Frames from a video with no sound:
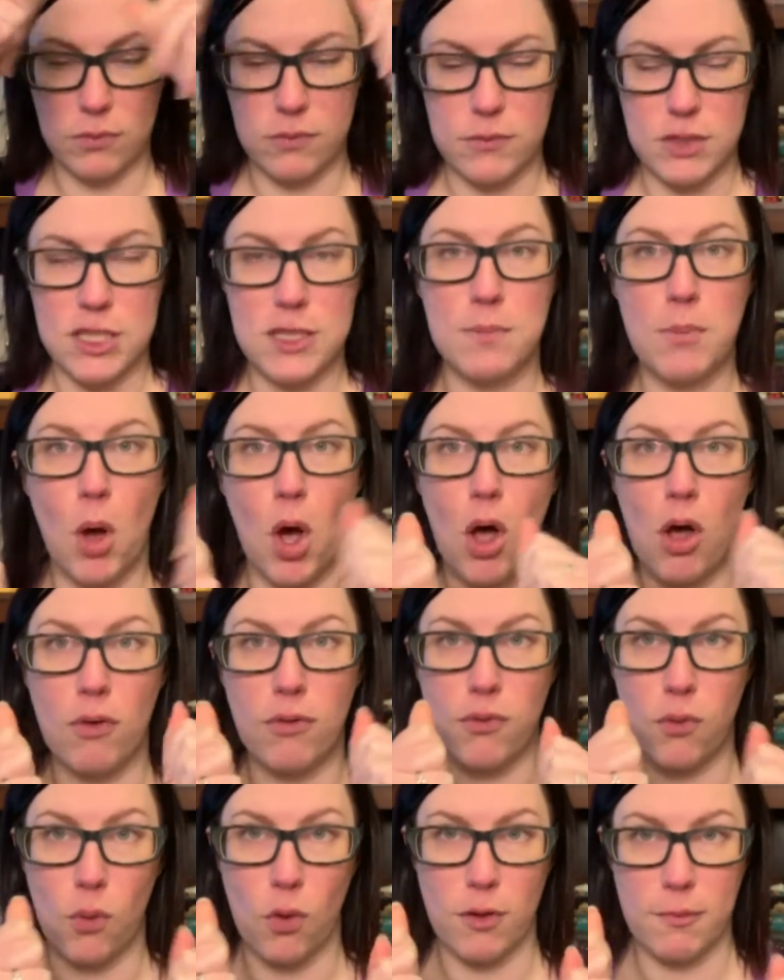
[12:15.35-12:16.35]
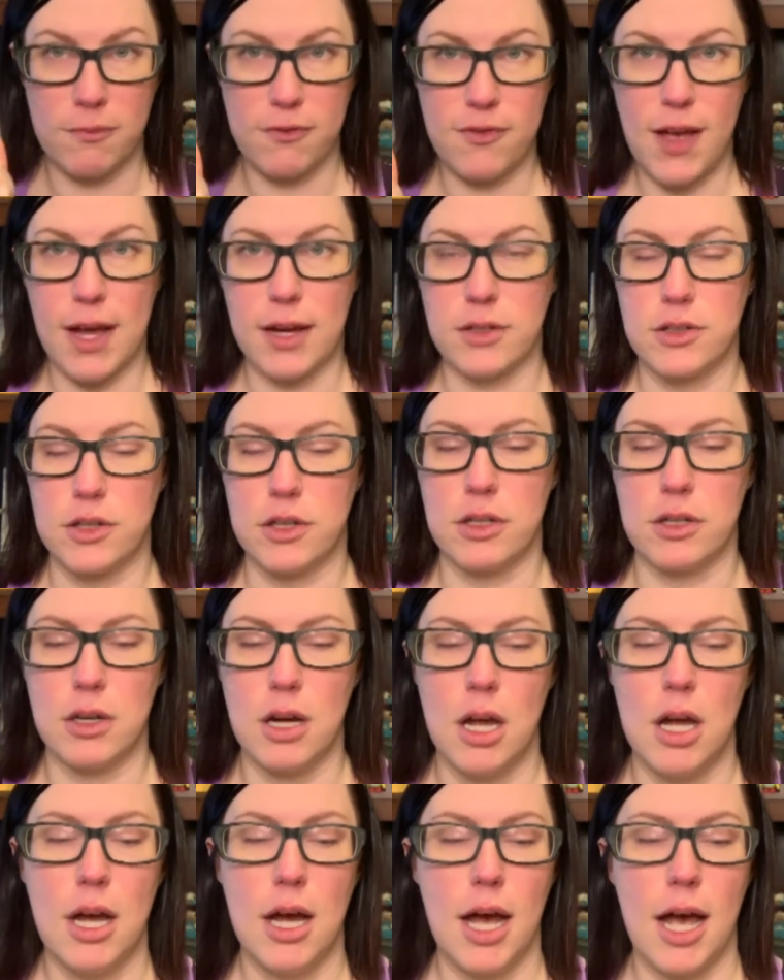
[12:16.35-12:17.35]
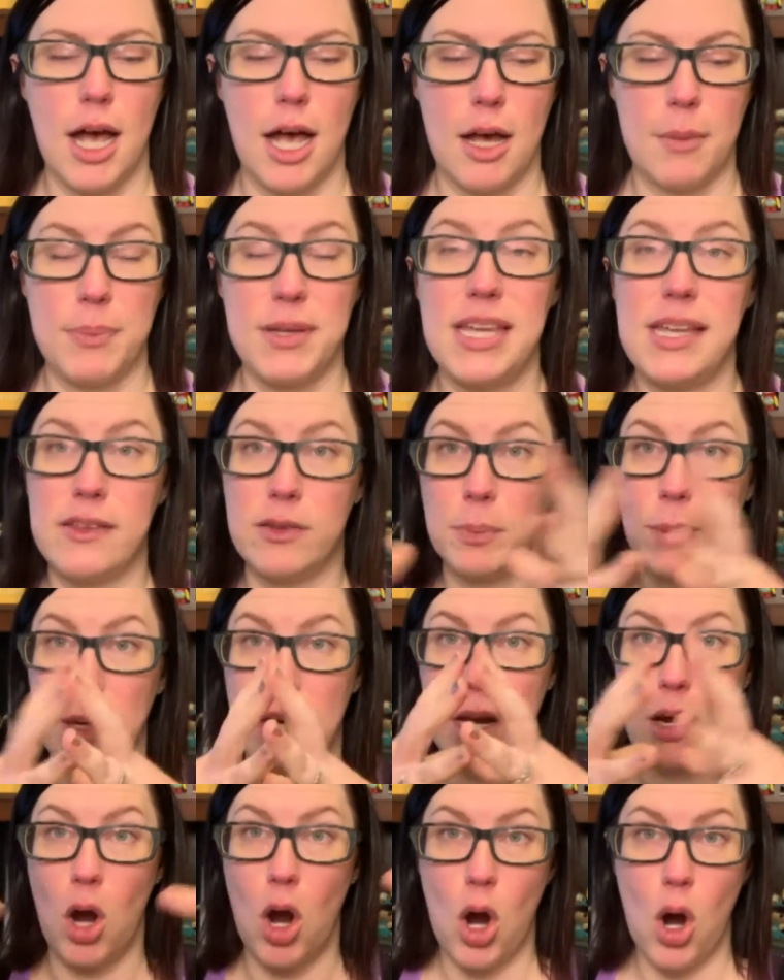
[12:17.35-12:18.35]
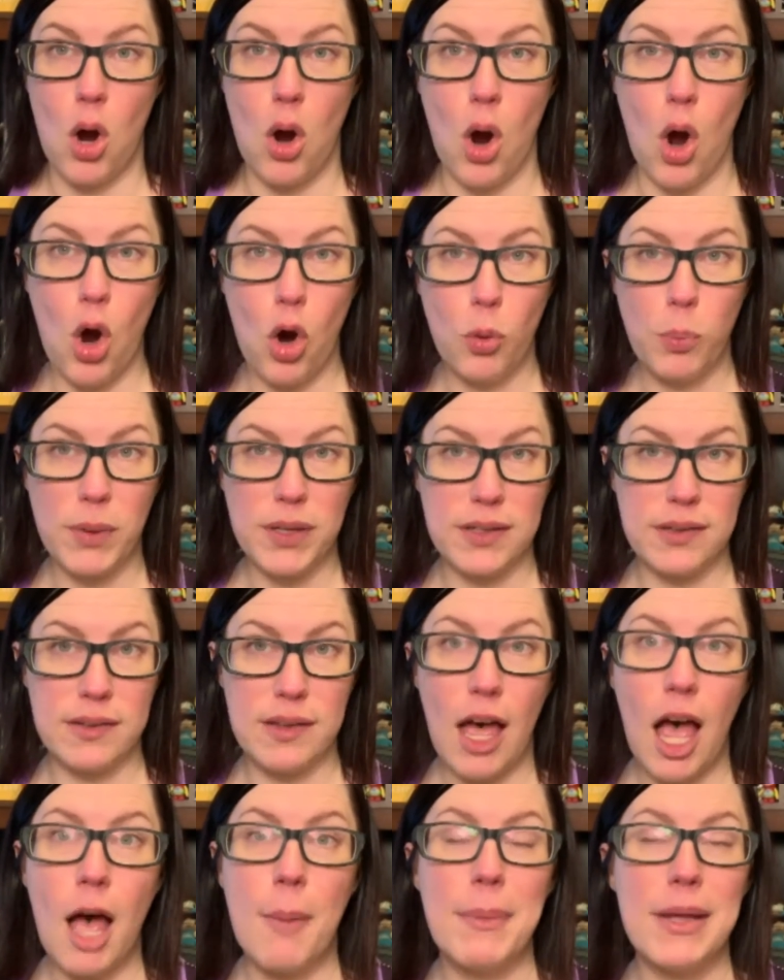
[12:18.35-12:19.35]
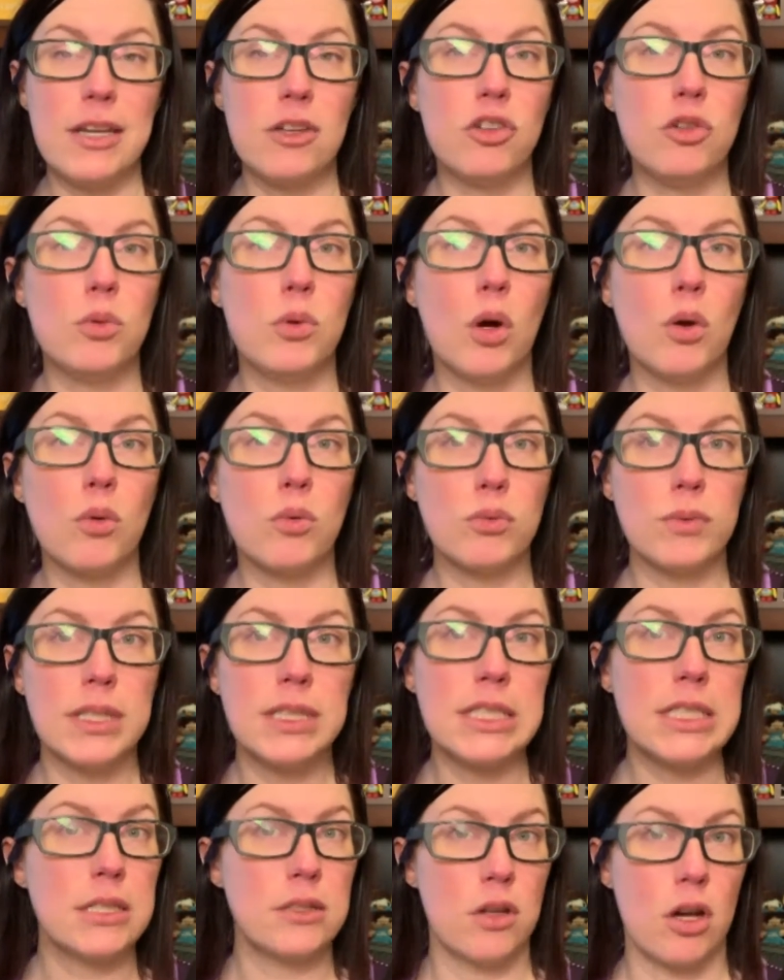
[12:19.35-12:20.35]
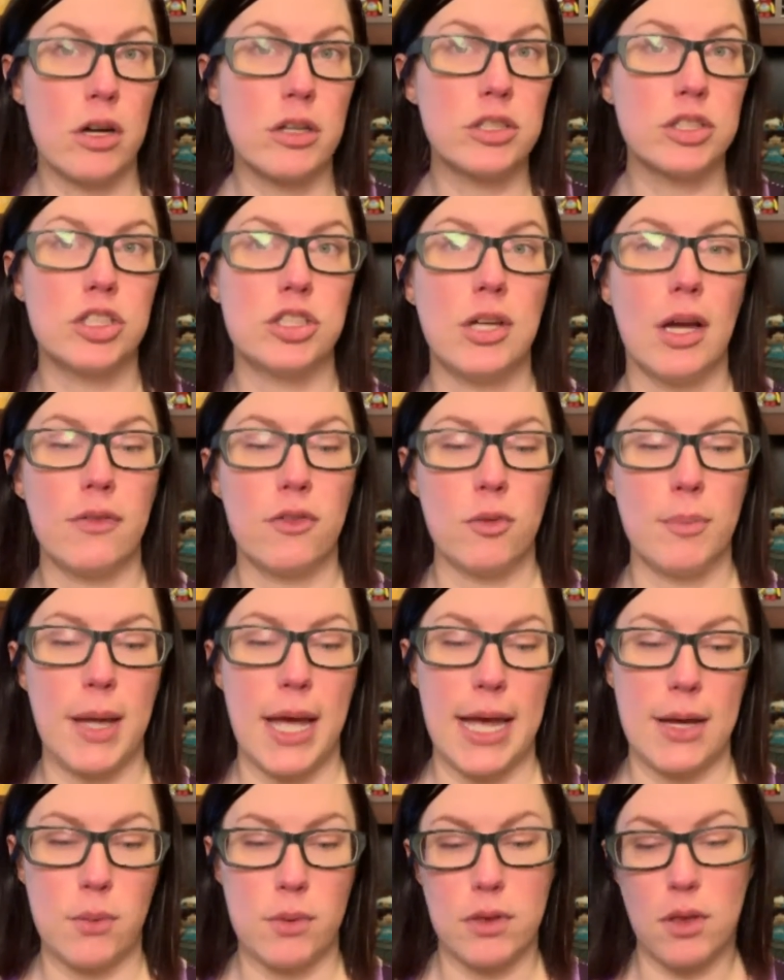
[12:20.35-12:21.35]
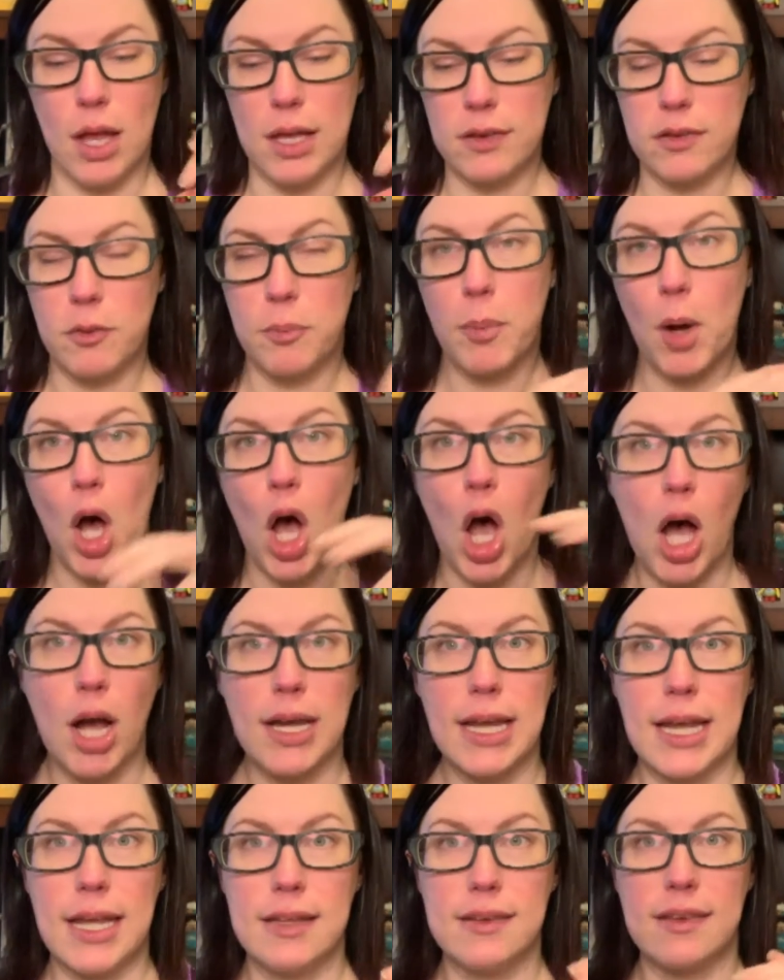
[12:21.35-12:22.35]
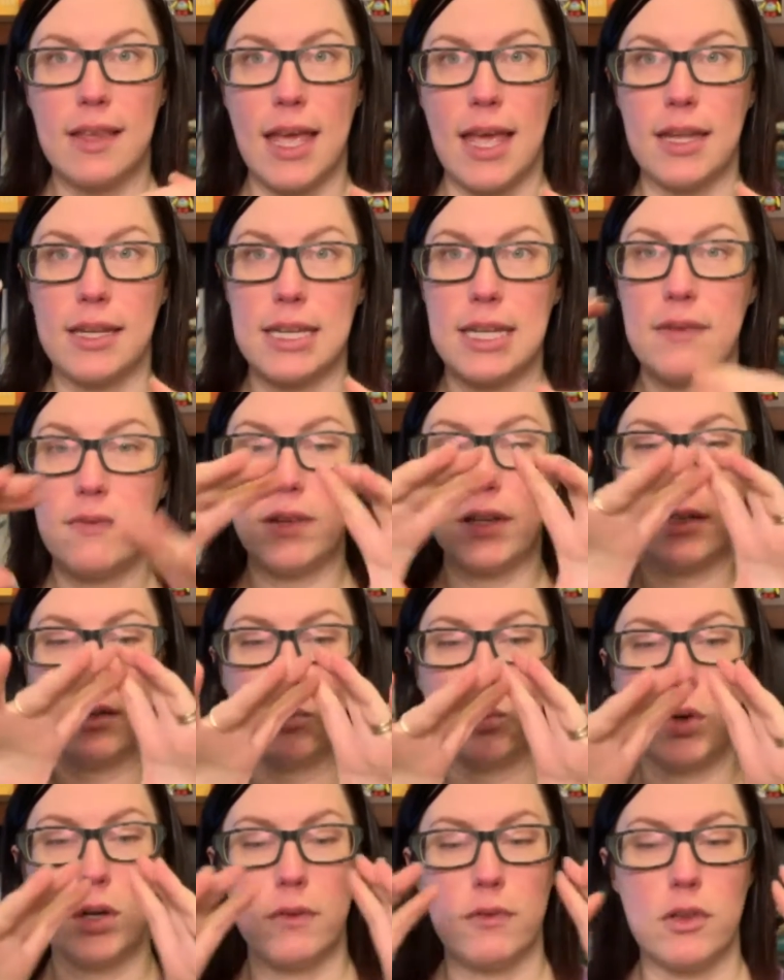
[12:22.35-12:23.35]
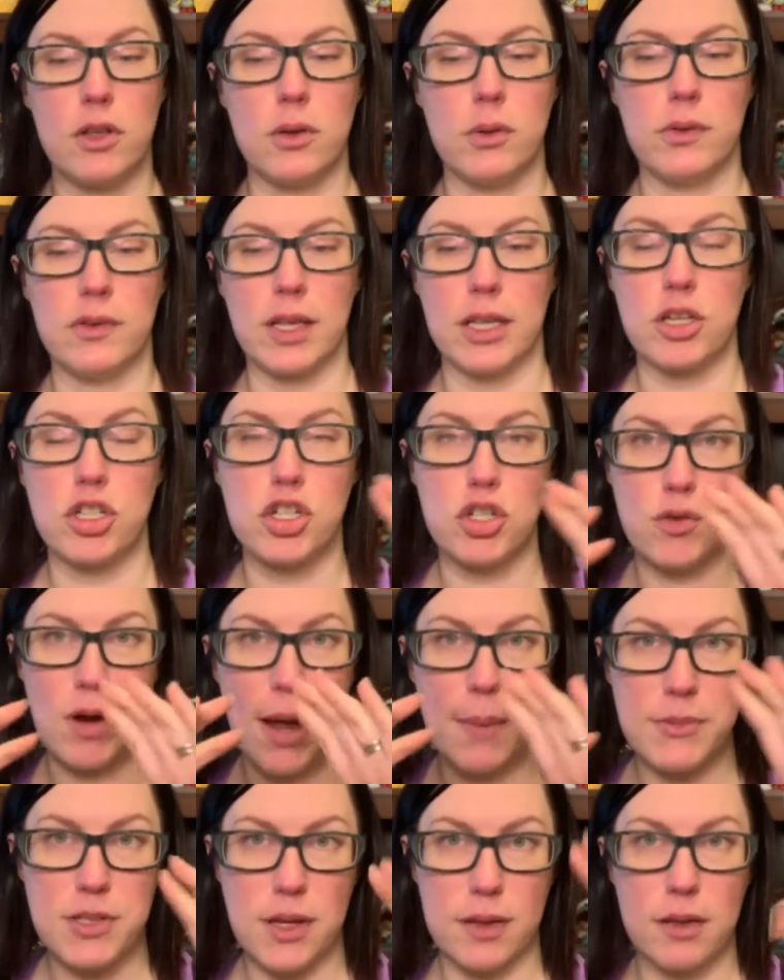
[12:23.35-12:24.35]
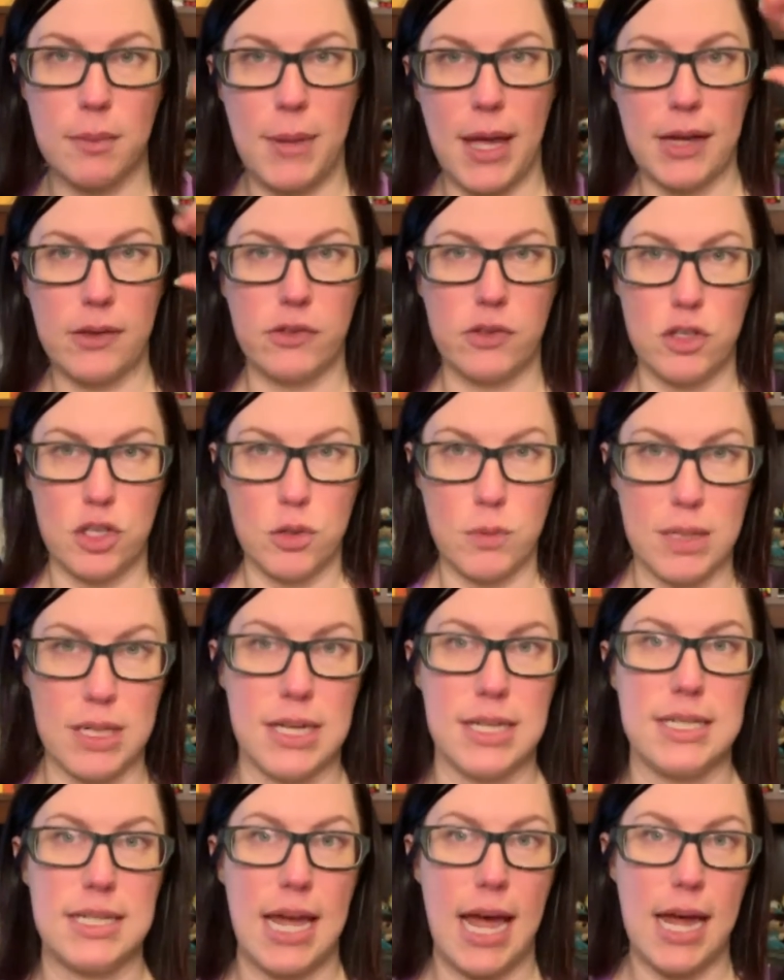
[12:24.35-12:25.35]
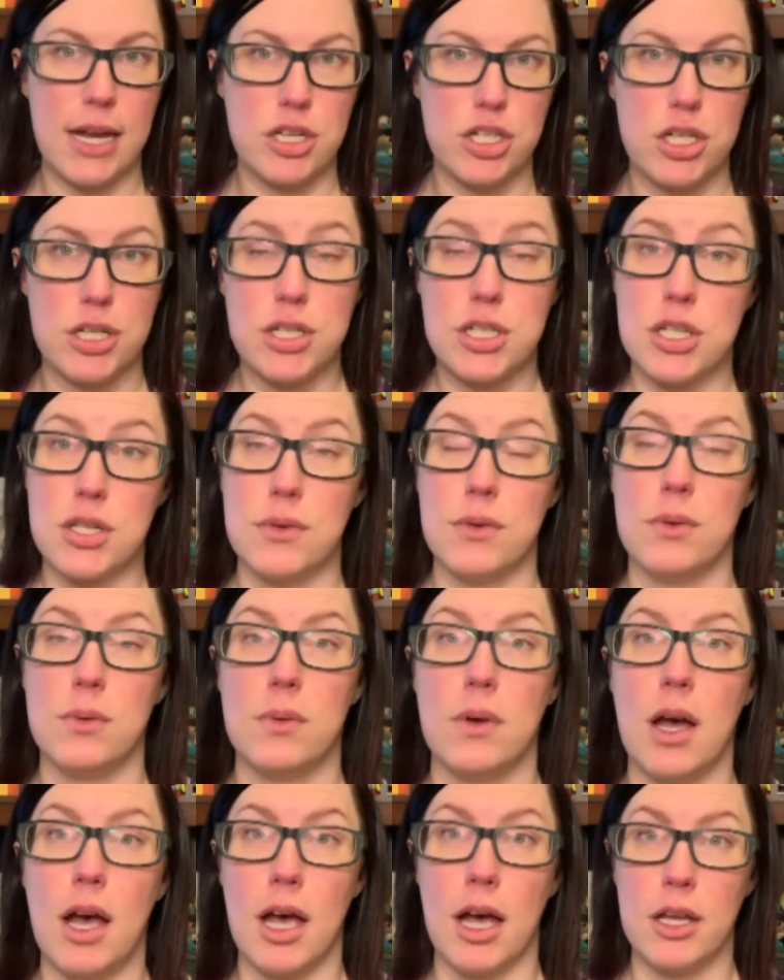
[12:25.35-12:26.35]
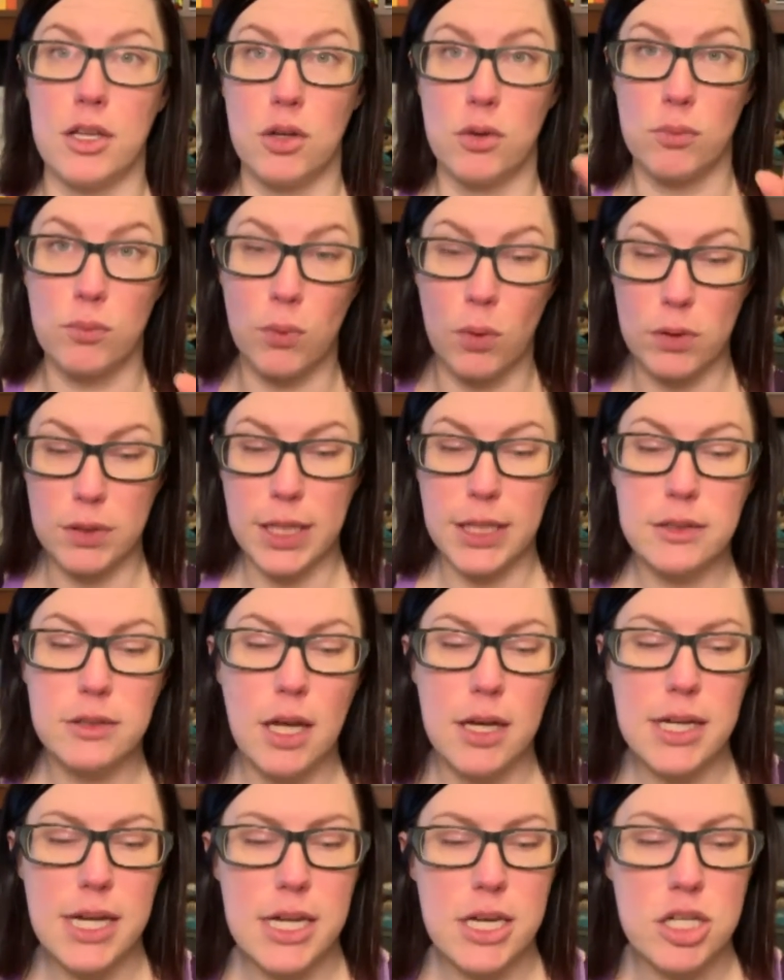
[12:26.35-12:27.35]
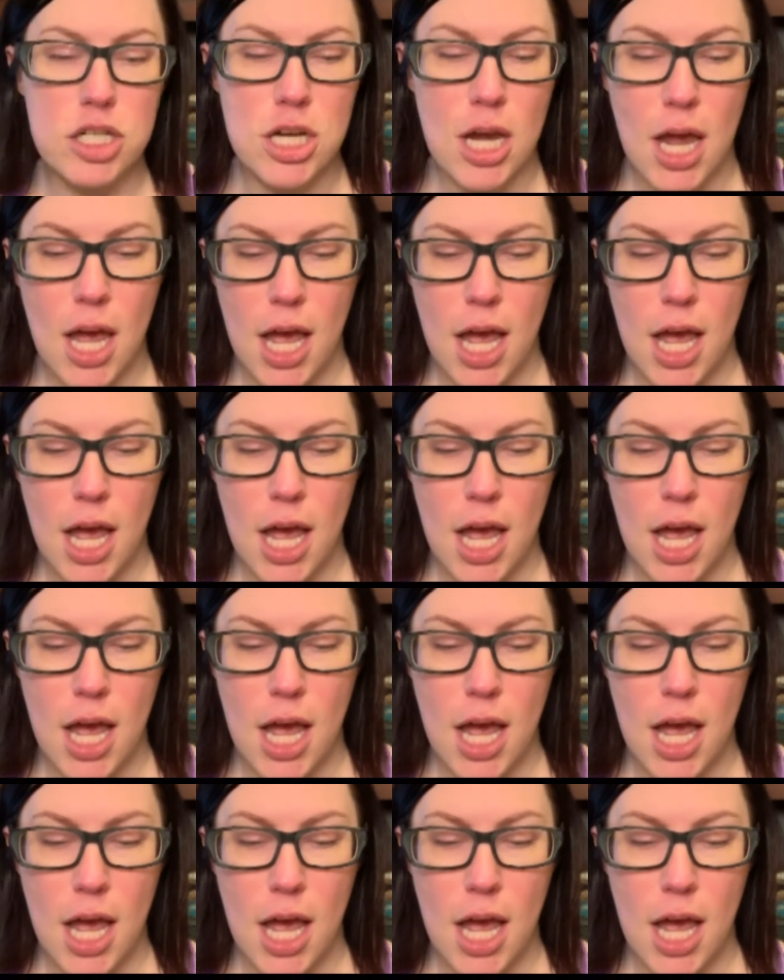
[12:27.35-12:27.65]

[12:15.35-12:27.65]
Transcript: small form factor piece, but it opens up into a really large duffel bag with lots of pockets and even one of those like straps on the back so you can attach it to your rolling luggage.